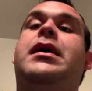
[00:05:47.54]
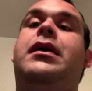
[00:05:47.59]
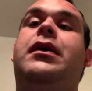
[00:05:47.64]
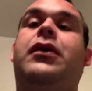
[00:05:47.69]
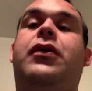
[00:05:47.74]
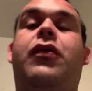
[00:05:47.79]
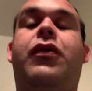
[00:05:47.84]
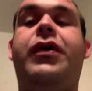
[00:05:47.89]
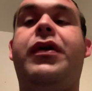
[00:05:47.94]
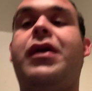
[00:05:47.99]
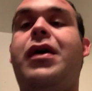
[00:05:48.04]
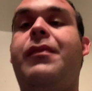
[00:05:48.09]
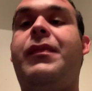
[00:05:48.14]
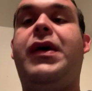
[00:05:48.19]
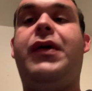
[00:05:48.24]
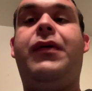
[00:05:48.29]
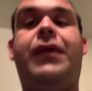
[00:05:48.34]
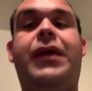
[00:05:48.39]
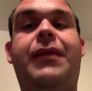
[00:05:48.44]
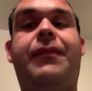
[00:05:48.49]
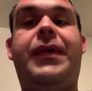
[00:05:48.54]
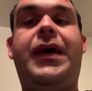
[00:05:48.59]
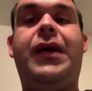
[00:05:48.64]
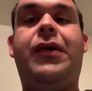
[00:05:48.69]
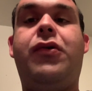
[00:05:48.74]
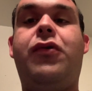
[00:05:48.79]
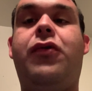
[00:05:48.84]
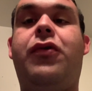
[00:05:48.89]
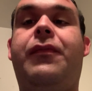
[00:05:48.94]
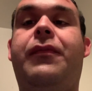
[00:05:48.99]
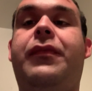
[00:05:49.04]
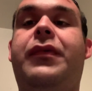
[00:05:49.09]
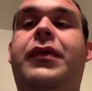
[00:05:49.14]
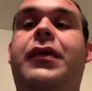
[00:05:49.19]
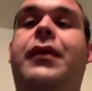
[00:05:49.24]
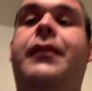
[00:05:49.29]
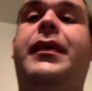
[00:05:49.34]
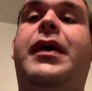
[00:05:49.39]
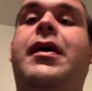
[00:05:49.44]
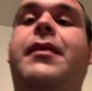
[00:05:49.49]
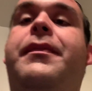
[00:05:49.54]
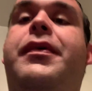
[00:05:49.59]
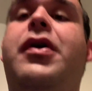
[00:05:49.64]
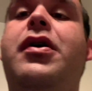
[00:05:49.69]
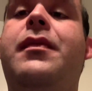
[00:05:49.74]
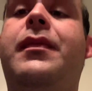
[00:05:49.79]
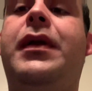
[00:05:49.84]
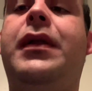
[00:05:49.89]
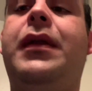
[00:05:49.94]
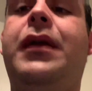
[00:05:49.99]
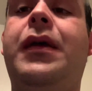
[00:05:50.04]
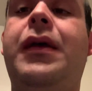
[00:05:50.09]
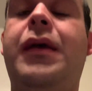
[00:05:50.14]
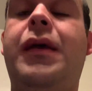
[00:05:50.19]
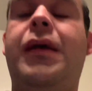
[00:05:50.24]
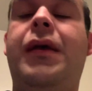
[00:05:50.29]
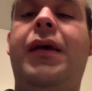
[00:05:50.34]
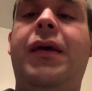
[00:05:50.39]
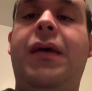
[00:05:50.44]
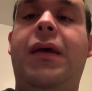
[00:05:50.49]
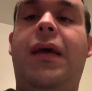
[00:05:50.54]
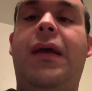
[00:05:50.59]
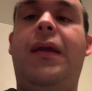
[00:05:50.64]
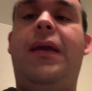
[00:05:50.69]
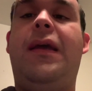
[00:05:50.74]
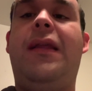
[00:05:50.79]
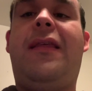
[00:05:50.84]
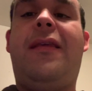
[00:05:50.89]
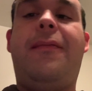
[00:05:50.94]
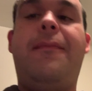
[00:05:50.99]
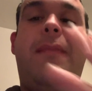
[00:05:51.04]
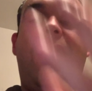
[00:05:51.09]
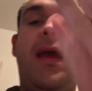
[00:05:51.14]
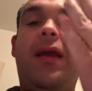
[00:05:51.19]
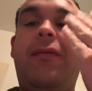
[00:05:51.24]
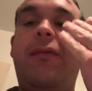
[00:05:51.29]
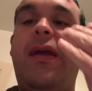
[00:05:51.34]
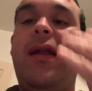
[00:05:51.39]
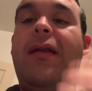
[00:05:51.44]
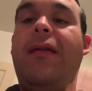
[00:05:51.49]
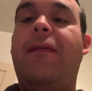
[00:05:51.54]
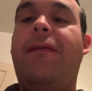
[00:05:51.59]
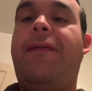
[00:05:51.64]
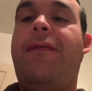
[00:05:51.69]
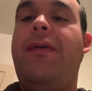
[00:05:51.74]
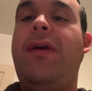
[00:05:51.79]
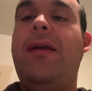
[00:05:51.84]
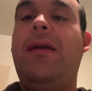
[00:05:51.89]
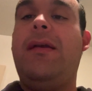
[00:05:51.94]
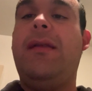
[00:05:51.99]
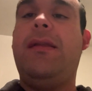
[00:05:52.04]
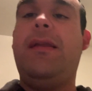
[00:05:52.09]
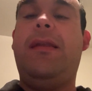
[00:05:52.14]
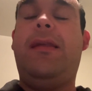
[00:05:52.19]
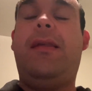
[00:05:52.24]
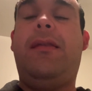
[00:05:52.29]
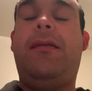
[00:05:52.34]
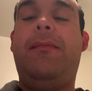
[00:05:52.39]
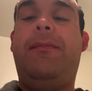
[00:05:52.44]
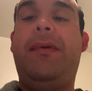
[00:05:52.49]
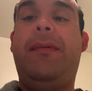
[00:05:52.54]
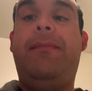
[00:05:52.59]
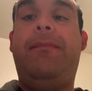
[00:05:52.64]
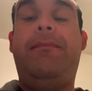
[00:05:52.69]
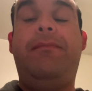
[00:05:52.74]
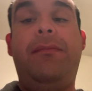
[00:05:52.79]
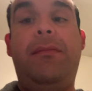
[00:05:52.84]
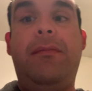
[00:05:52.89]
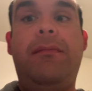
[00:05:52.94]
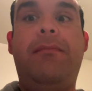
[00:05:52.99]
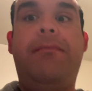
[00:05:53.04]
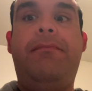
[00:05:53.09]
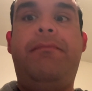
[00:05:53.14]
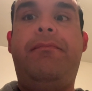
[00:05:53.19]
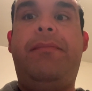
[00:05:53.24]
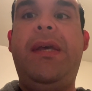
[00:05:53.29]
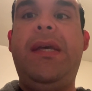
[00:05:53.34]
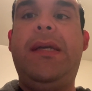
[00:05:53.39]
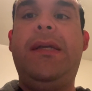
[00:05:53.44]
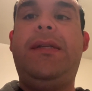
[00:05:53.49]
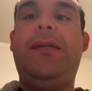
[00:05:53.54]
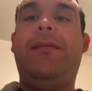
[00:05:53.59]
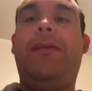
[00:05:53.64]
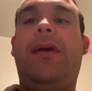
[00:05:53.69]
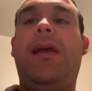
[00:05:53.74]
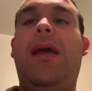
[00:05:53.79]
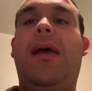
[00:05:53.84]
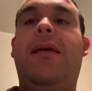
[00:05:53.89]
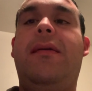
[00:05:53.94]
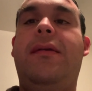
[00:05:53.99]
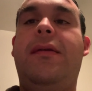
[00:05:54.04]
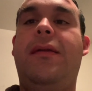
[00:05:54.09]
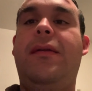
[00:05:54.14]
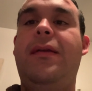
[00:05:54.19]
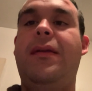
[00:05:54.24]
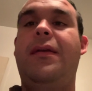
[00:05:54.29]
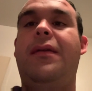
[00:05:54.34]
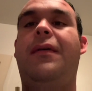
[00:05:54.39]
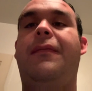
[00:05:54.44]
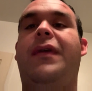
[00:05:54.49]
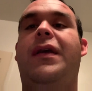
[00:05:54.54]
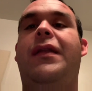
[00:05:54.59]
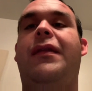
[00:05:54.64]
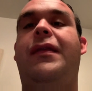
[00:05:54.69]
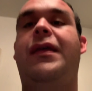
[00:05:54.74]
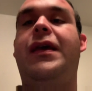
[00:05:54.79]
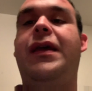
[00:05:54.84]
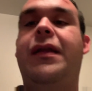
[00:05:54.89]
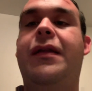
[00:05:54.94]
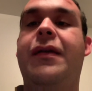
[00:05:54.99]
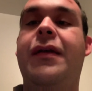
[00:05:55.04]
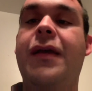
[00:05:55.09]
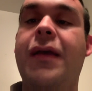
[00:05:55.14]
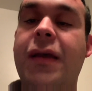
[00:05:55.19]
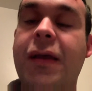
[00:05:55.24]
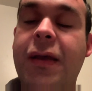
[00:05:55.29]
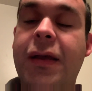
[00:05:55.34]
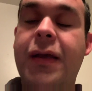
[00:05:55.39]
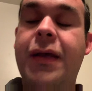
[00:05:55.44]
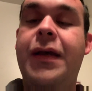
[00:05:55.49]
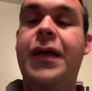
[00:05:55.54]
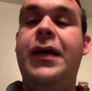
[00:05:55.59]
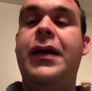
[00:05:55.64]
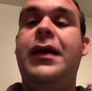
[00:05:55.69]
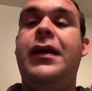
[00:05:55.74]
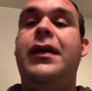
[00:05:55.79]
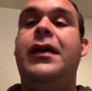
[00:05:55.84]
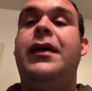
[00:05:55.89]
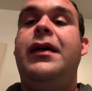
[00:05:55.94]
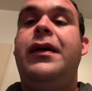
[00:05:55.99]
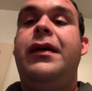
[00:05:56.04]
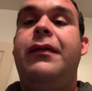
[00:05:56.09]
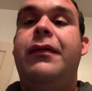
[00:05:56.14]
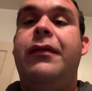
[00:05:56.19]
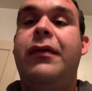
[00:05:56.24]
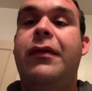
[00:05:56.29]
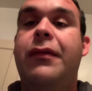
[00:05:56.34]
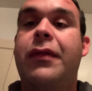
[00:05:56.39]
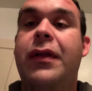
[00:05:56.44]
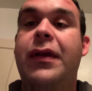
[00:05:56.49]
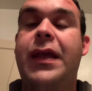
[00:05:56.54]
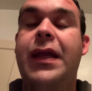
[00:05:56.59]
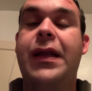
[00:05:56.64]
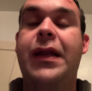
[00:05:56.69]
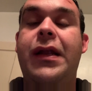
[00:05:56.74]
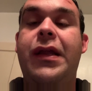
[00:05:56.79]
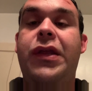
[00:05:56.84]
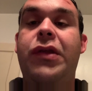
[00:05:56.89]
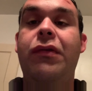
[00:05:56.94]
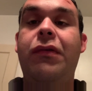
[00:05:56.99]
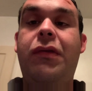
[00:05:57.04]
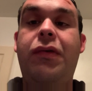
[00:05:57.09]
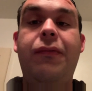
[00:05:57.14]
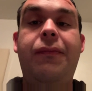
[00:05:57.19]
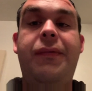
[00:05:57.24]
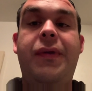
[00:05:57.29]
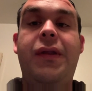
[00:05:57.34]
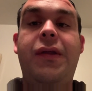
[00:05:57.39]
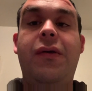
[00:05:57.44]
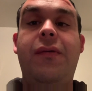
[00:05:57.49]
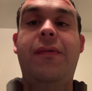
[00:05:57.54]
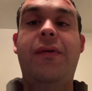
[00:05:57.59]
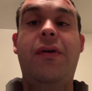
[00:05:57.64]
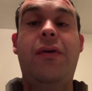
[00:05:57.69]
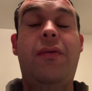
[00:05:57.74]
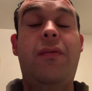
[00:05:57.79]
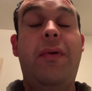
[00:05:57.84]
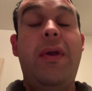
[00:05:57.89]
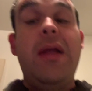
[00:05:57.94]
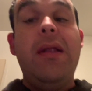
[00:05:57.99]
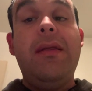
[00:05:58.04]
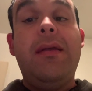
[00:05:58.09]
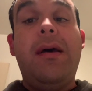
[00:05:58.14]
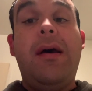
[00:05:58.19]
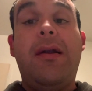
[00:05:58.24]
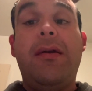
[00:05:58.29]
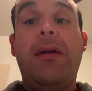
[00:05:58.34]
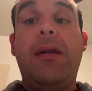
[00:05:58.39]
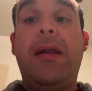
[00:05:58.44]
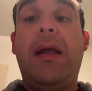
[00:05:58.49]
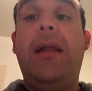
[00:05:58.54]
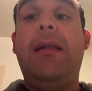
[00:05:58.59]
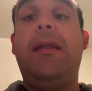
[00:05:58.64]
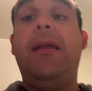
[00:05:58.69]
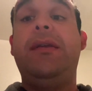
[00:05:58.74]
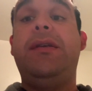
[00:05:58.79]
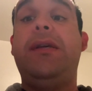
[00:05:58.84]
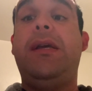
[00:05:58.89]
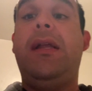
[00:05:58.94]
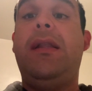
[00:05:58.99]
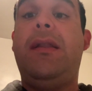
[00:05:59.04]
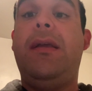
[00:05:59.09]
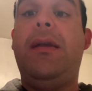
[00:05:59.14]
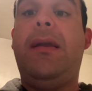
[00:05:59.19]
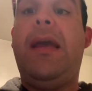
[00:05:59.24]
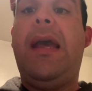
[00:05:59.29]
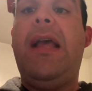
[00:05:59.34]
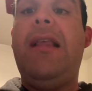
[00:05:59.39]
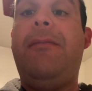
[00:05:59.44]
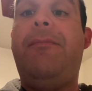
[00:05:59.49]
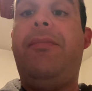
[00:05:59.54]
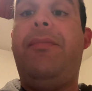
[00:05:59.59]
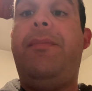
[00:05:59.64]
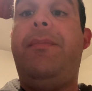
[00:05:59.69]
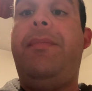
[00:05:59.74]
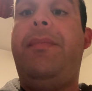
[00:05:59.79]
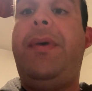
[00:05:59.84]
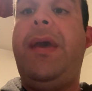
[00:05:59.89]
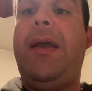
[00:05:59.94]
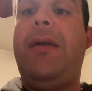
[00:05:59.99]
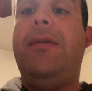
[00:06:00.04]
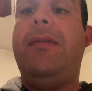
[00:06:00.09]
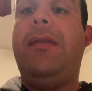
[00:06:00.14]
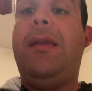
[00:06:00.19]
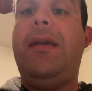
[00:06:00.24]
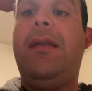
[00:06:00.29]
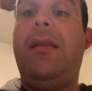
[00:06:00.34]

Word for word: going on my way back home to my apartment, and get smacked right in the front because this stupid bitch, well, yeah, I'm going to say it, was looking at a YouTube video with her granddaughter, and I think she hit the gas pedal instead